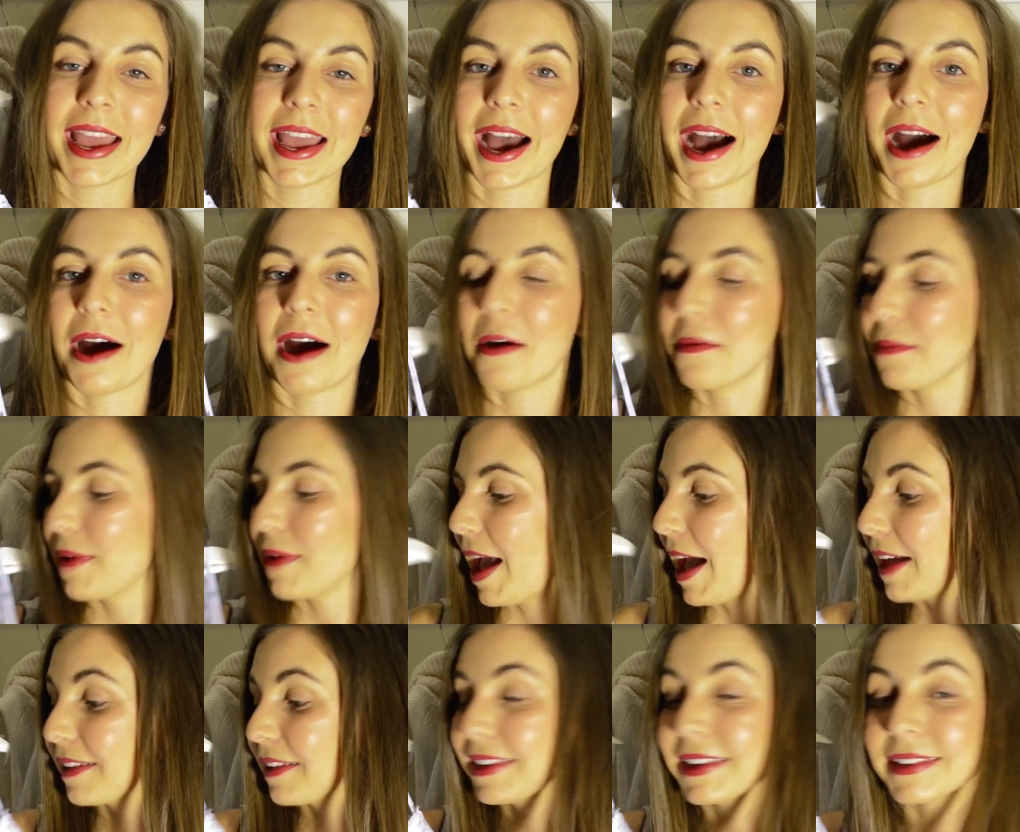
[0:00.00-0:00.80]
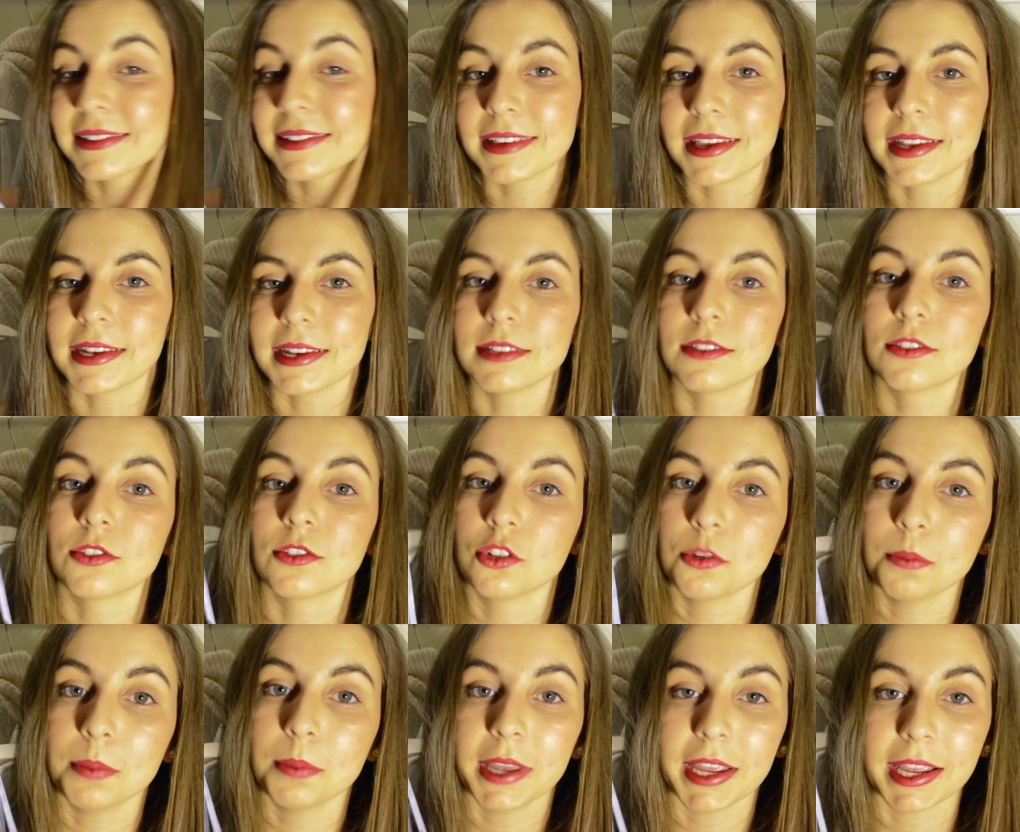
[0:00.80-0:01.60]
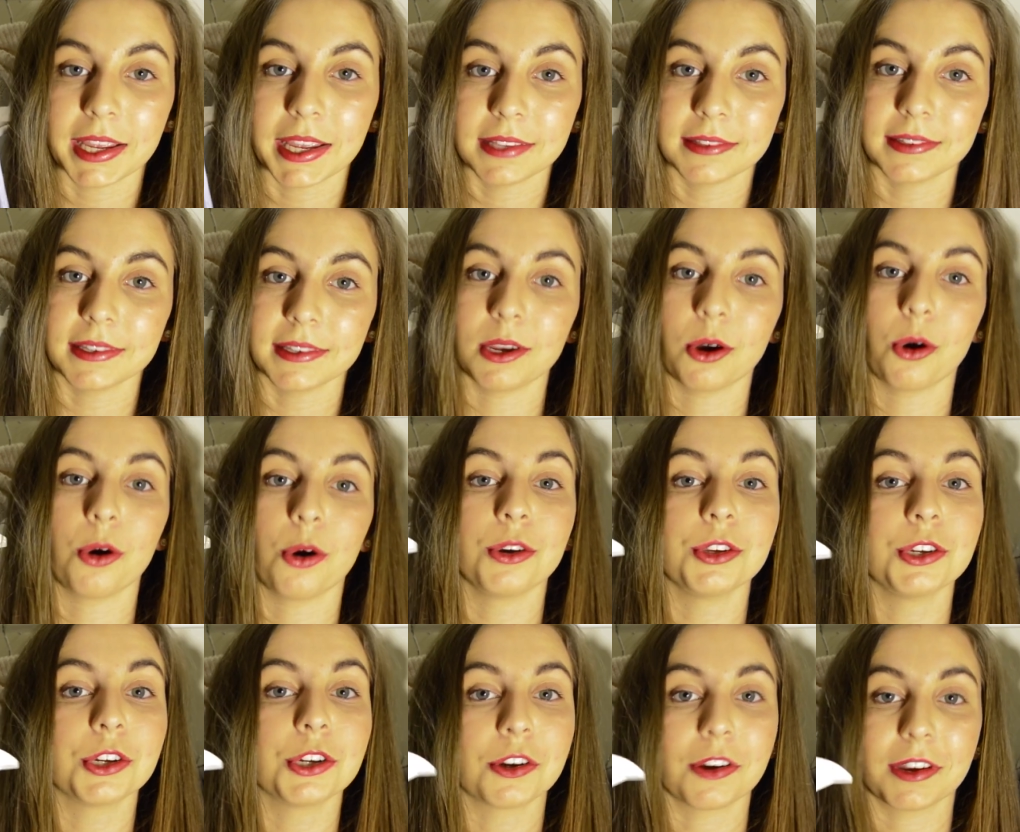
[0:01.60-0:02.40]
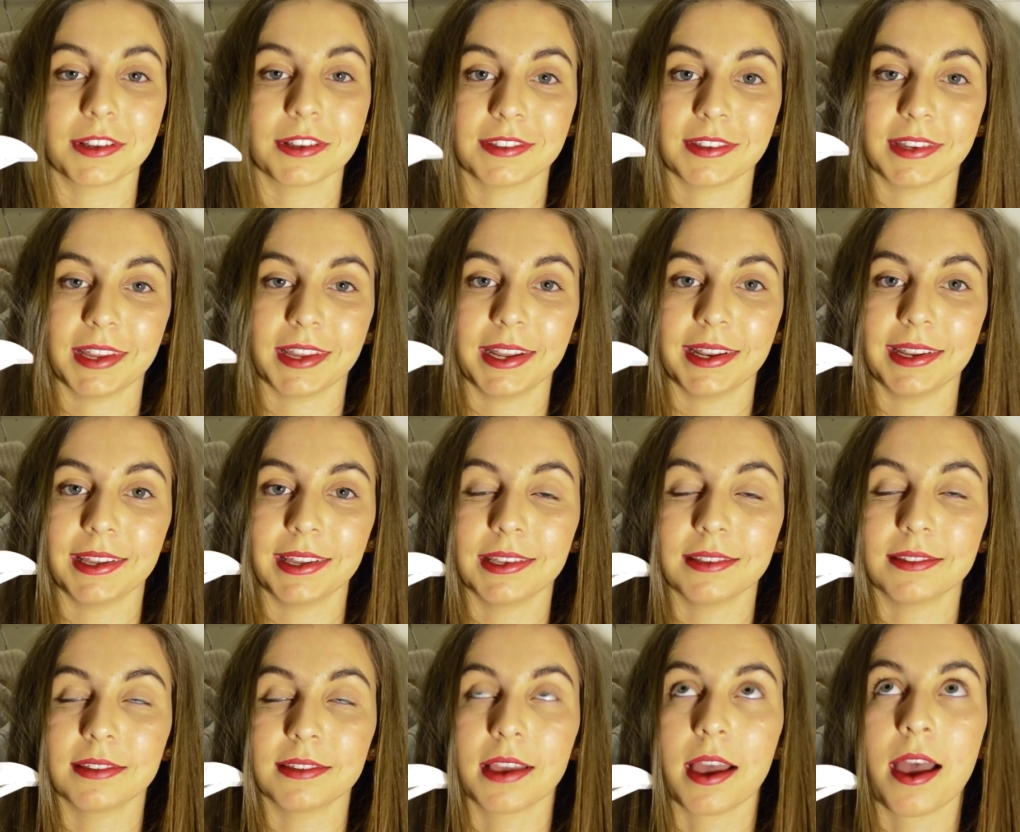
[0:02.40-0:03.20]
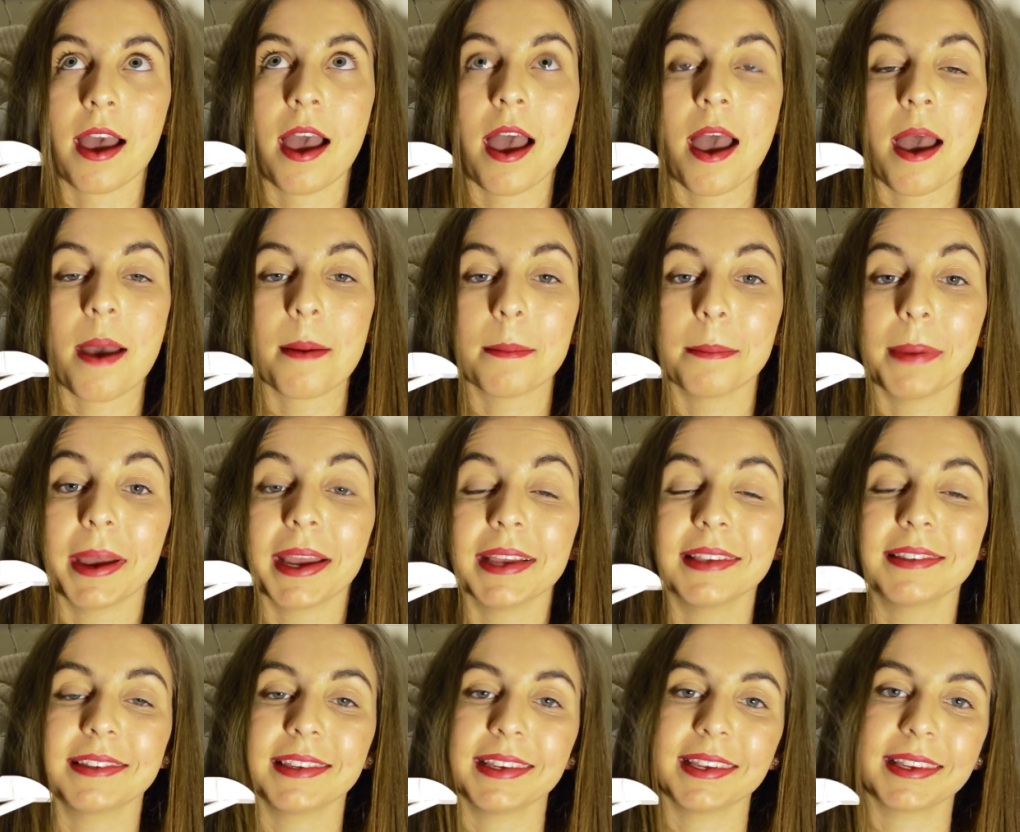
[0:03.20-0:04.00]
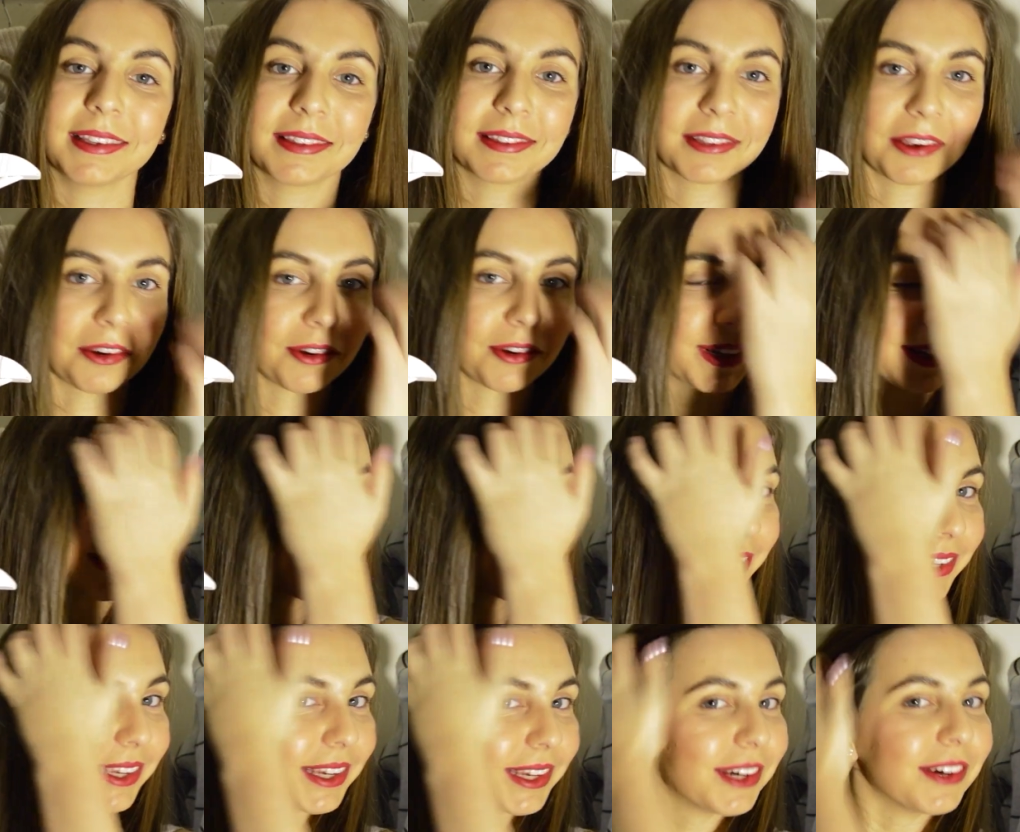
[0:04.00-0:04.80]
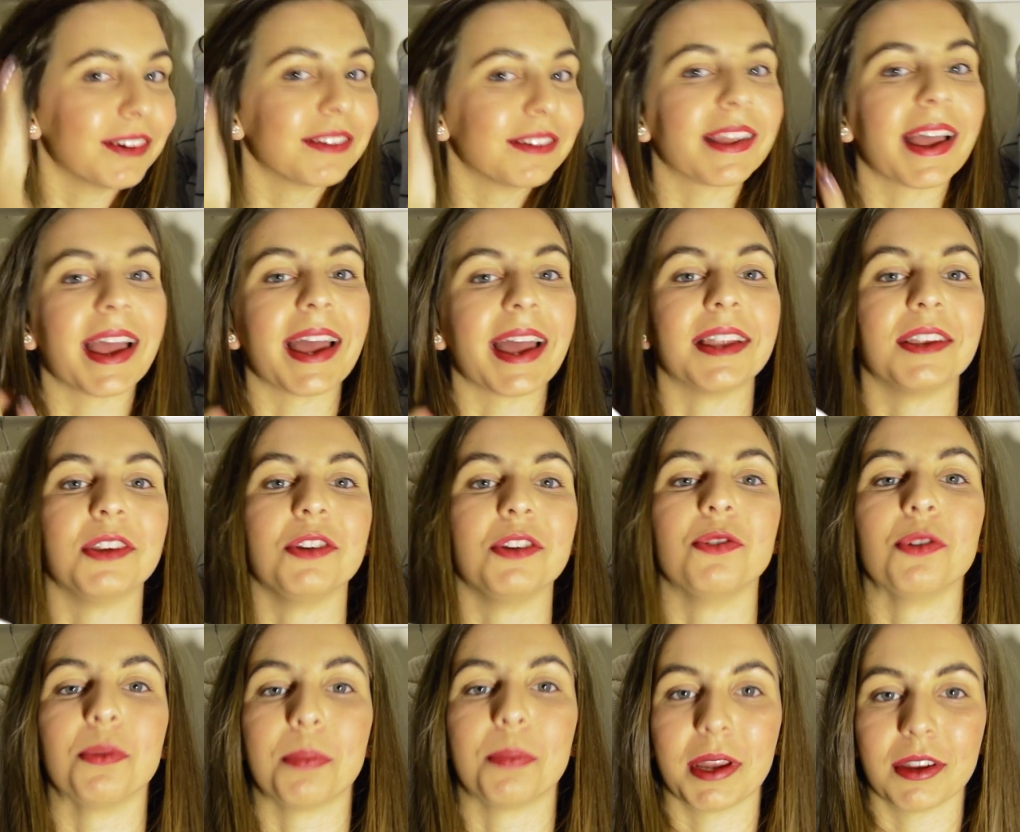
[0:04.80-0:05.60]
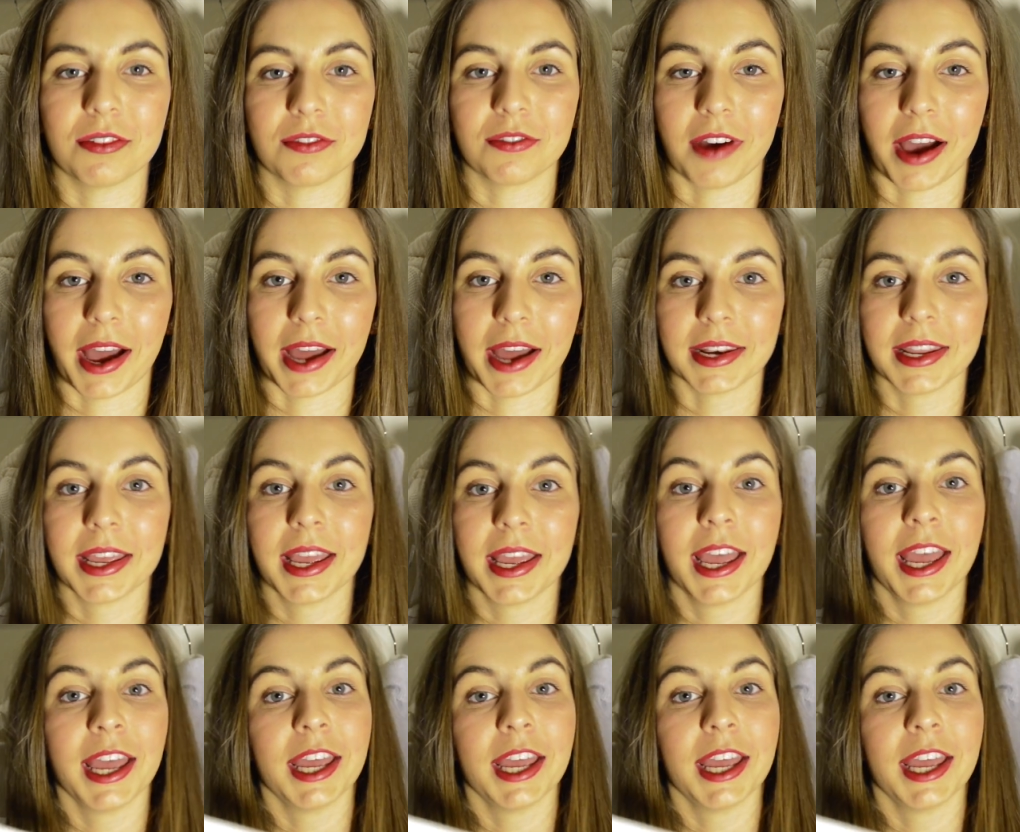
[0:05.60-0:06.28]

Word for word: Um, as I said, it's super easy. All you're going to need is basic sewing skills and you will be fine.